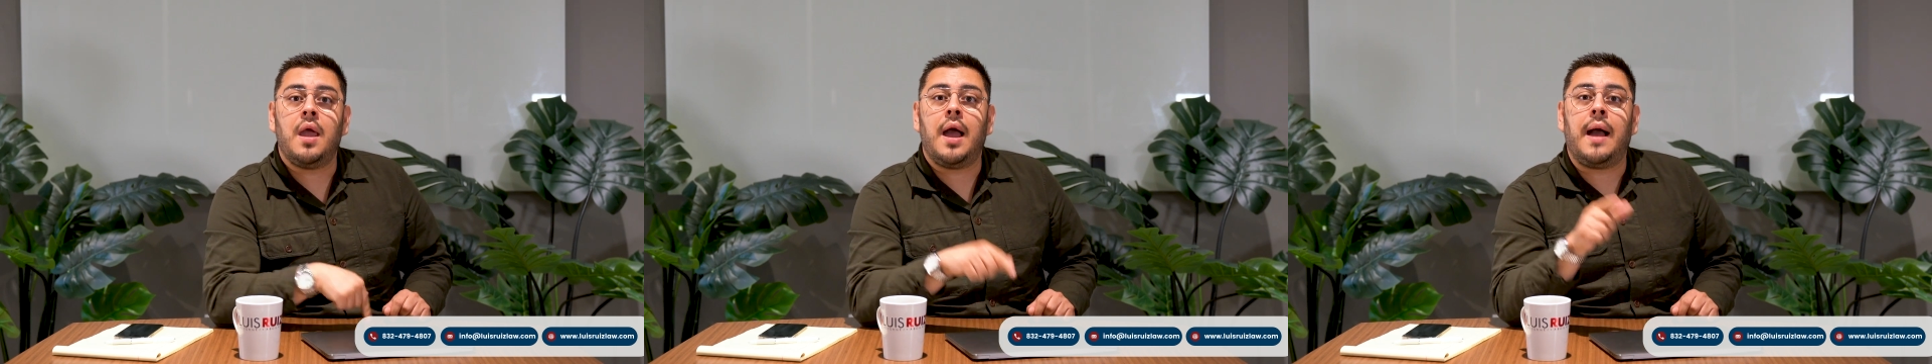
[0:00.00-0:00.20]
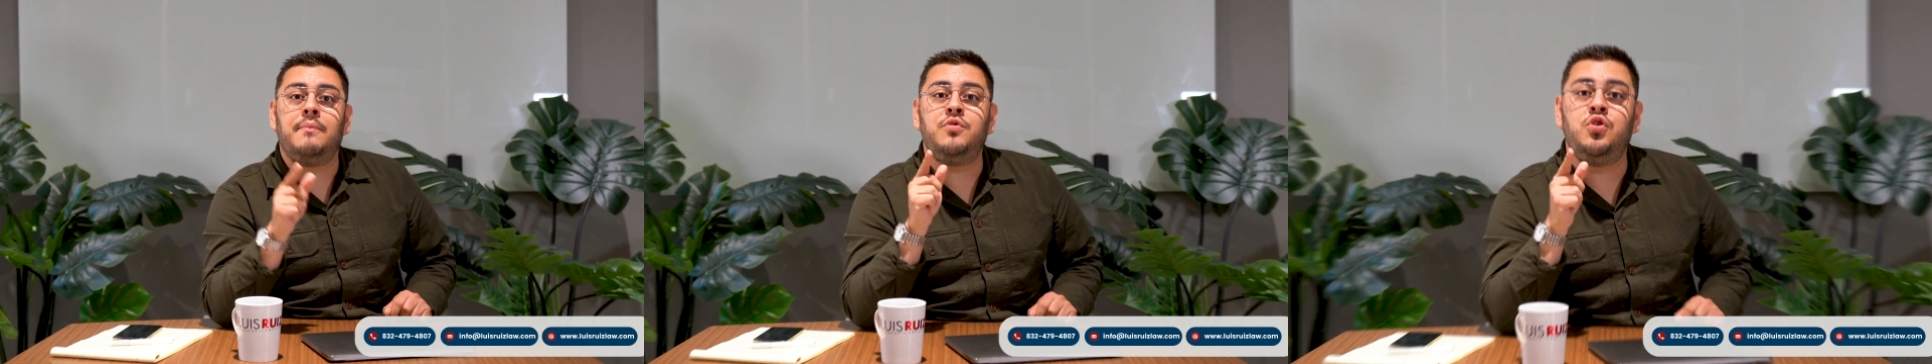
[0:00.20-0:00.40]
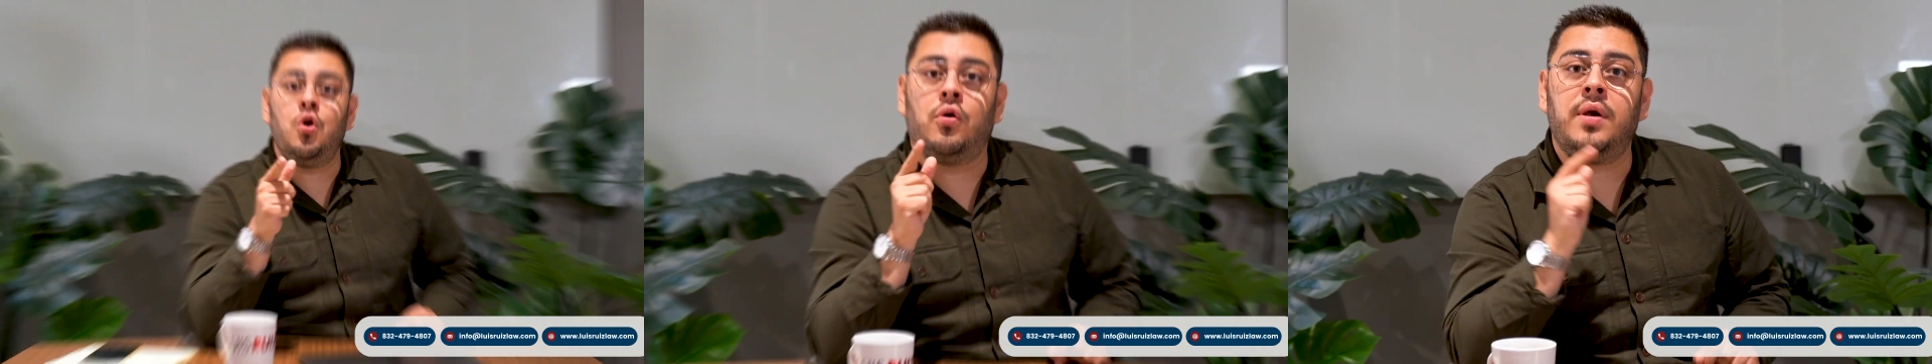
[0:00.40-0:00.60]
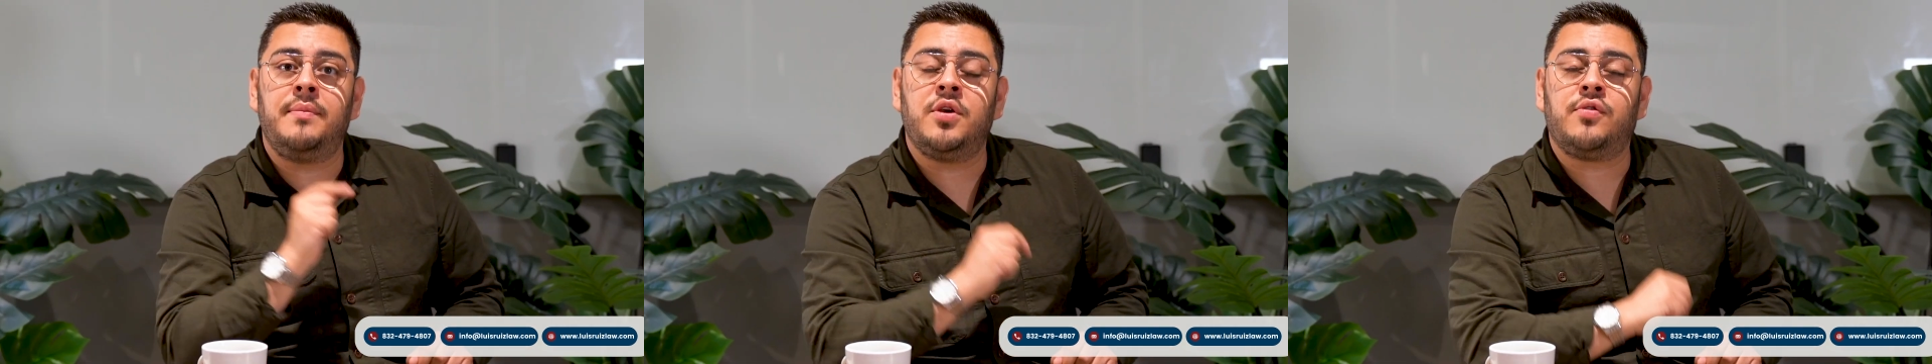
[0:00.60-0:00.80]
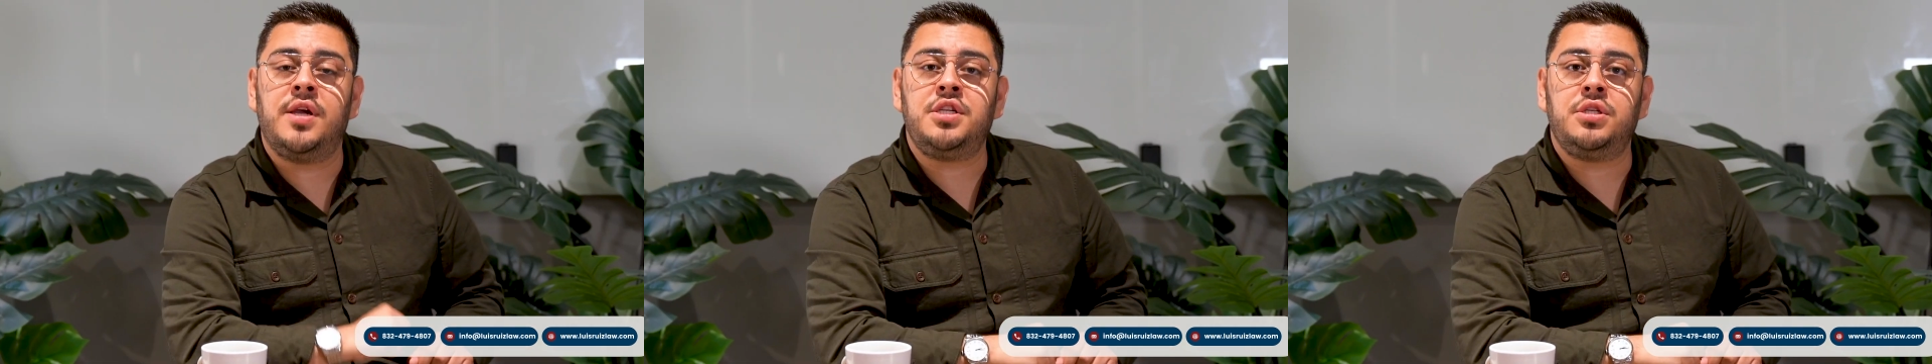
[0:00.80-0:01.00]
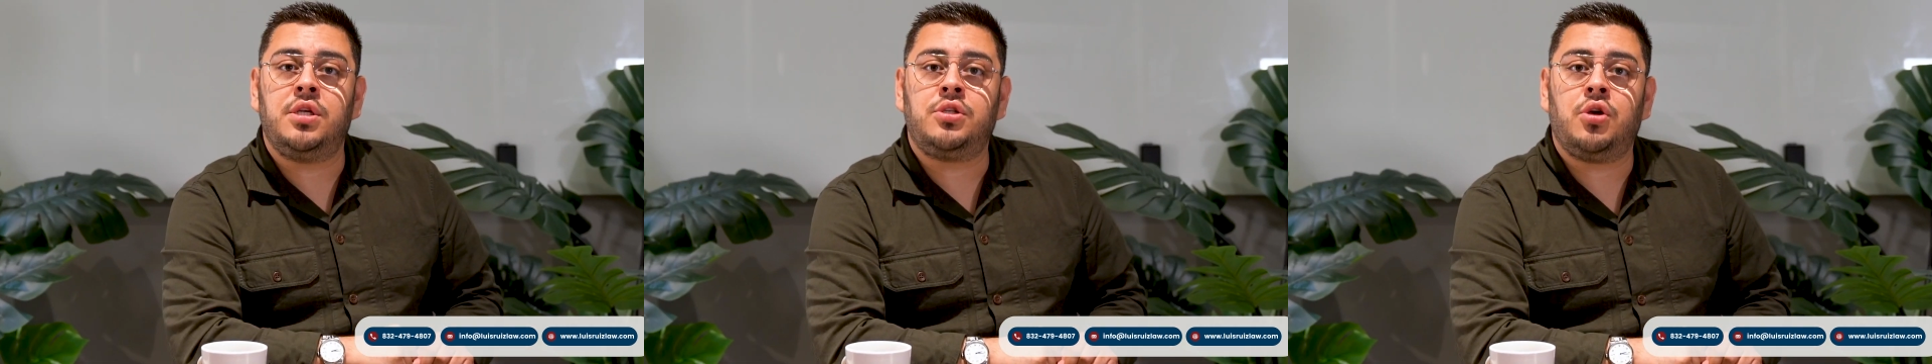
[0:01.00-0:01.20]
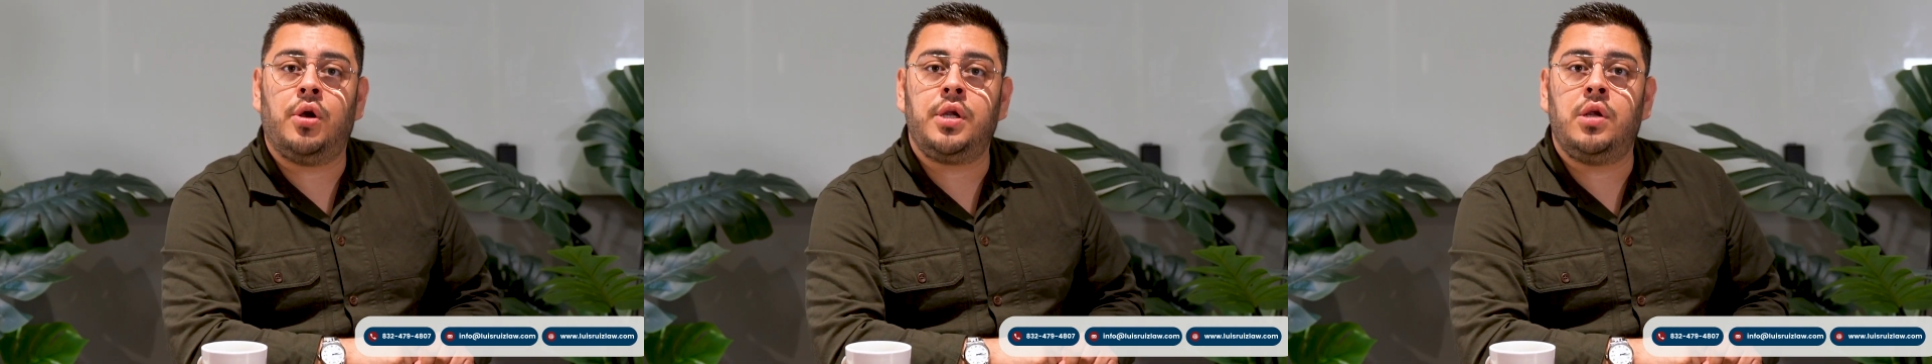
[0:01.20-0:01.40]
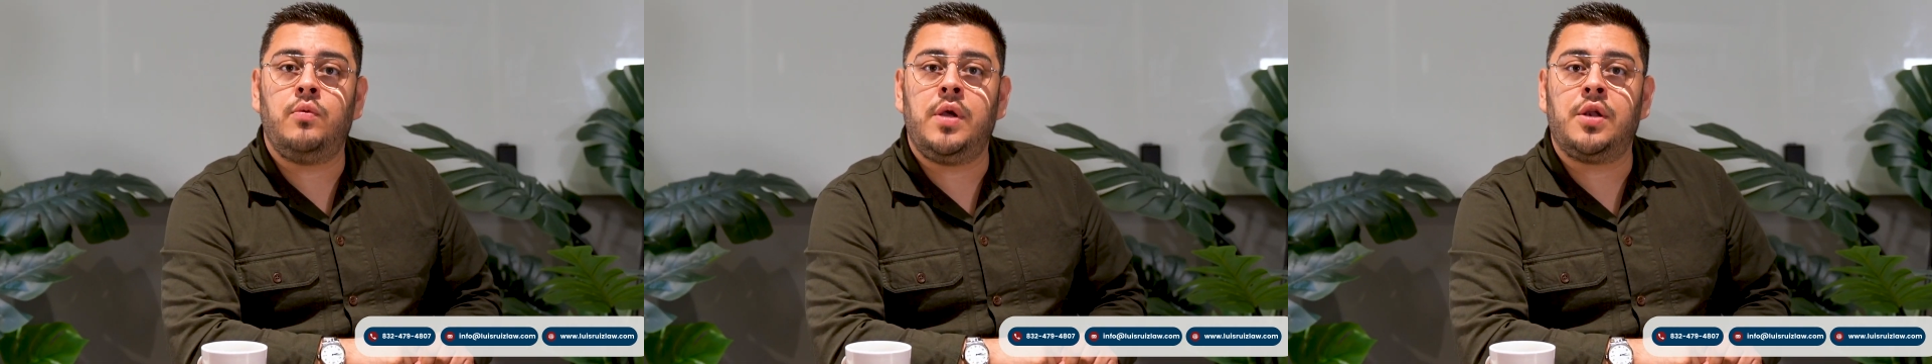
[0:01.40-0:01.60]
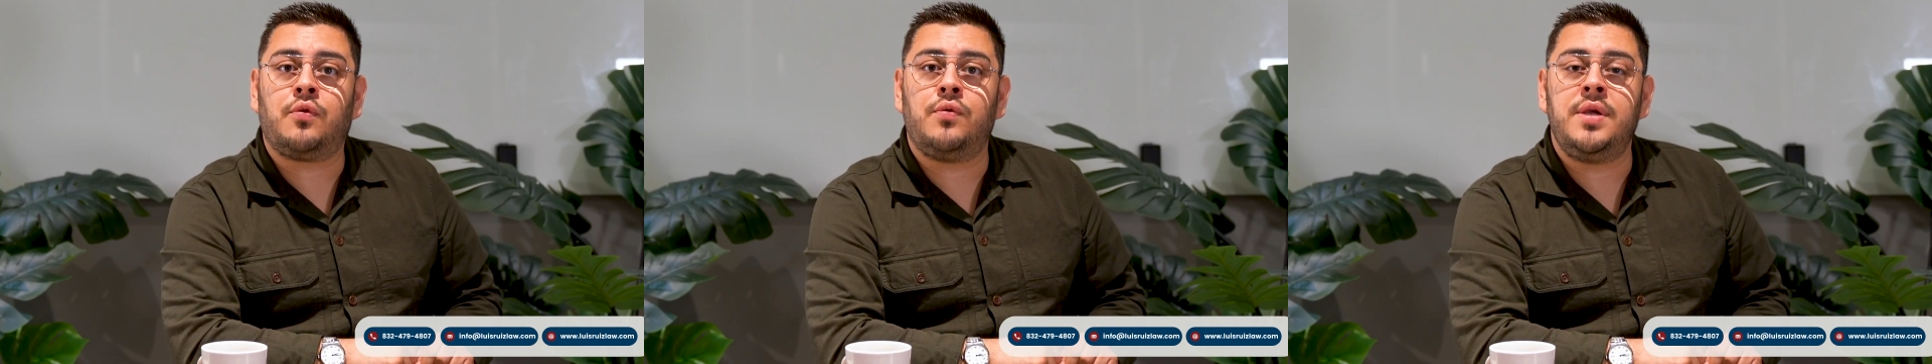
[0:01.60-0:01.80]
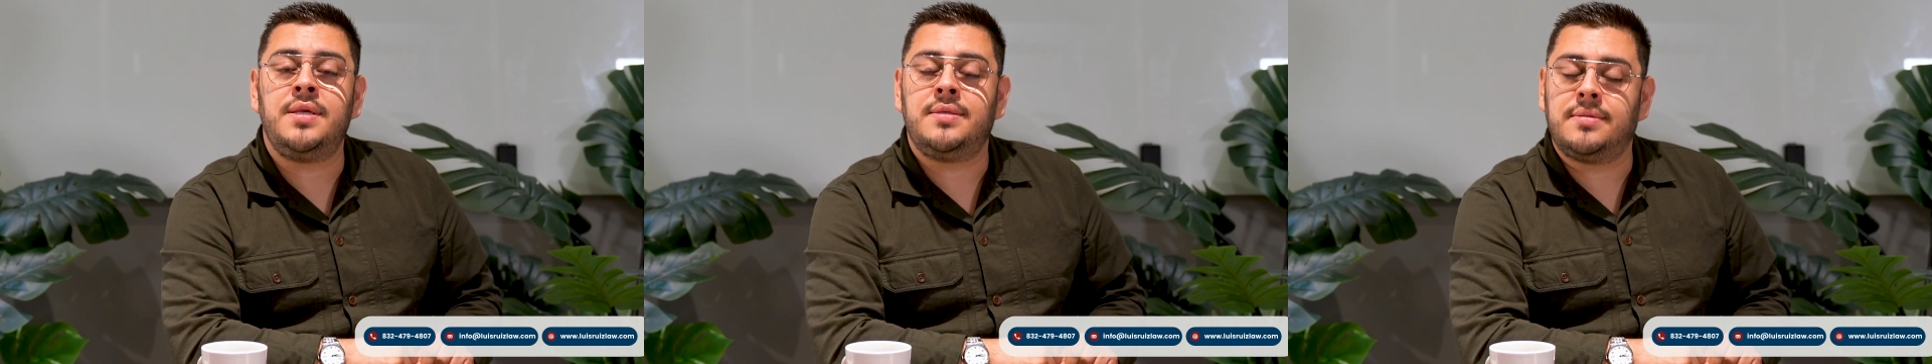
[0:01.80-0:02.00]
I'm your immigration attorney,
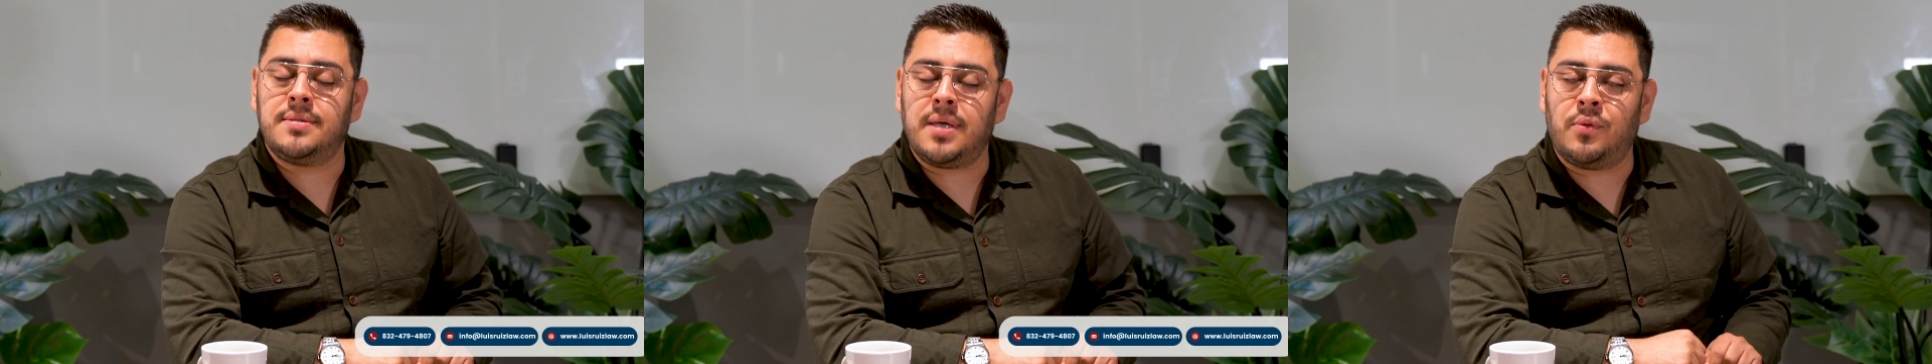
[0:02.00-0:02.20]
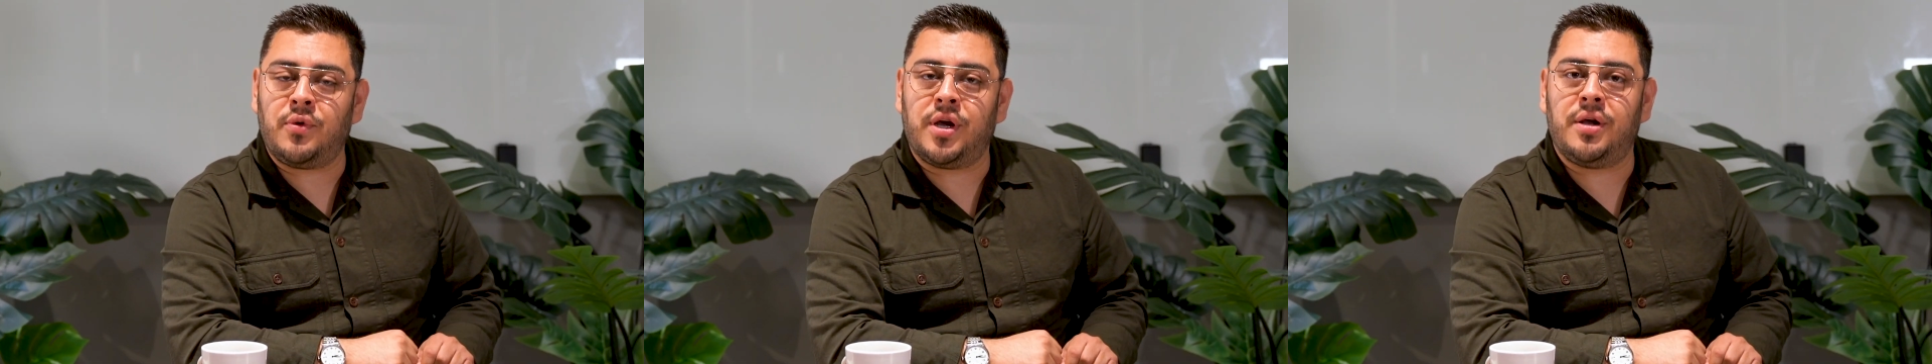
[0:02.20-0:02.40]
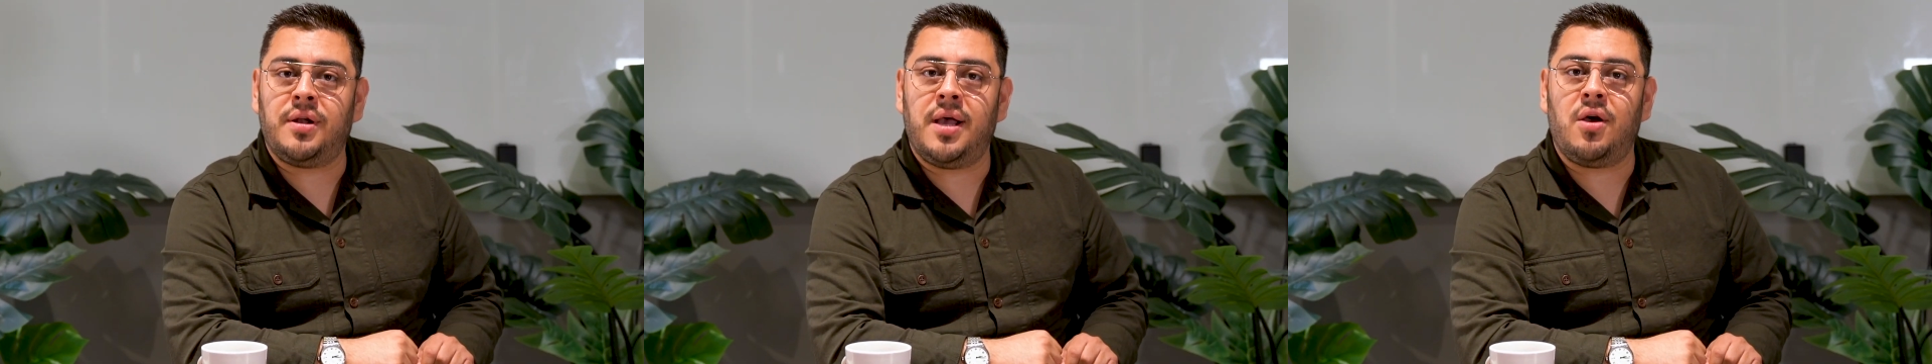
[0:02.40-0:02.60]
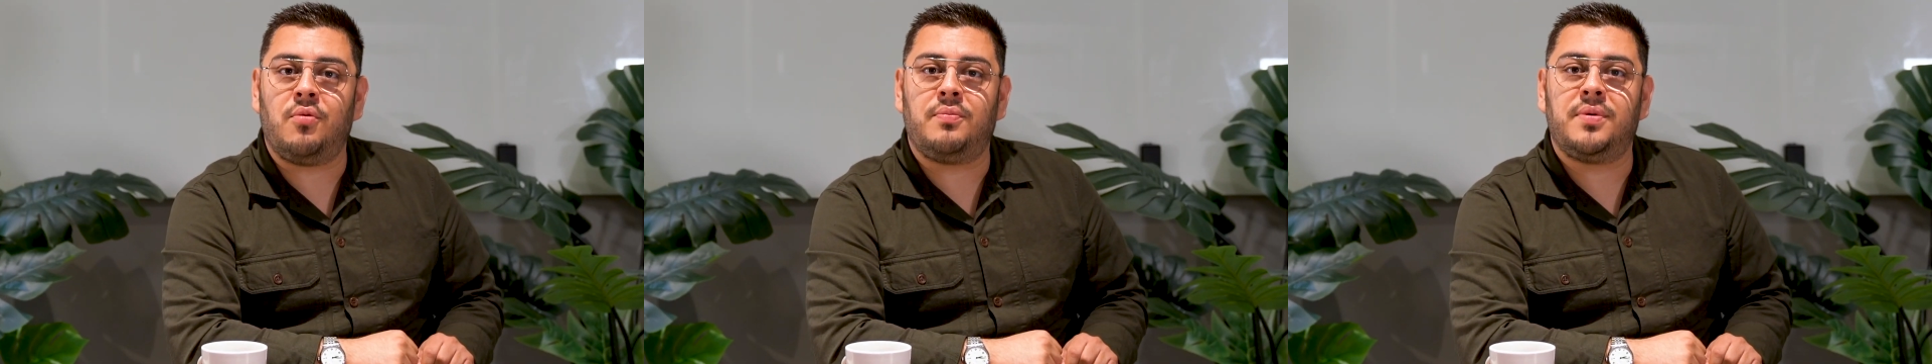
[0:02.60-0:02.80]
Ruiz, and we're here to help.